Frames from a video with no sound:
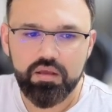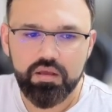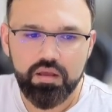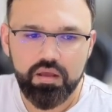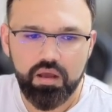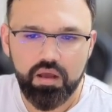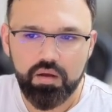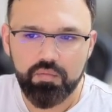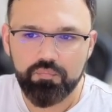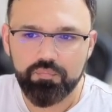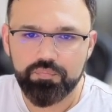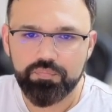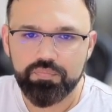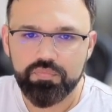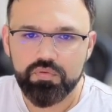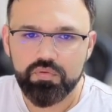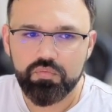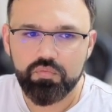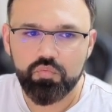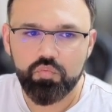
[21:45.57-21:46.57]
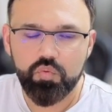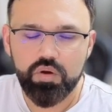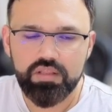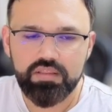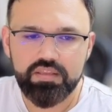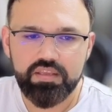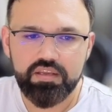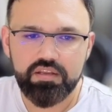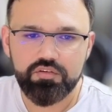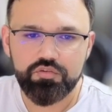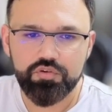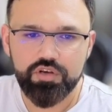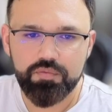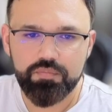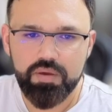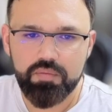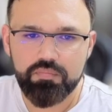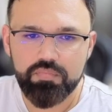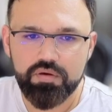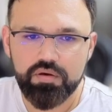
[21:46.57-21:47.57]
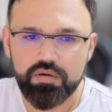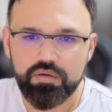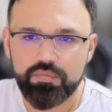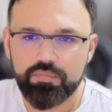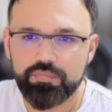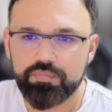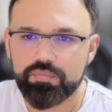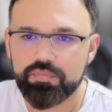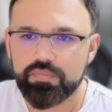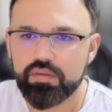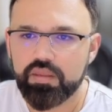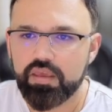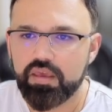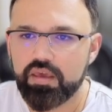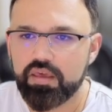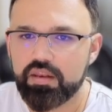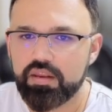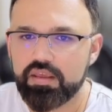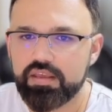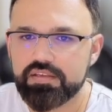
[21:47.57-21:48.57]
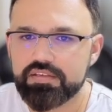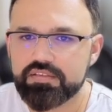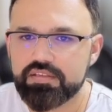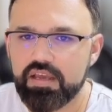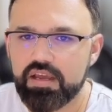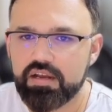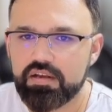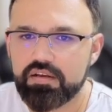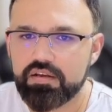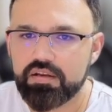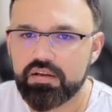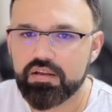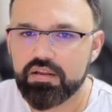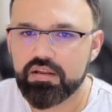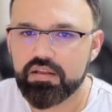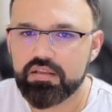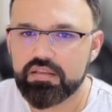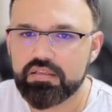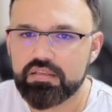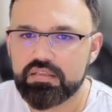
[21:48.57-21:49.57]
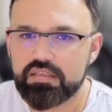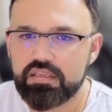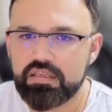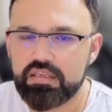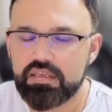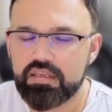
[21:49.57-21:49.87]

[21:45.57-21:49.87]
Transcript: One thing to remember here is that the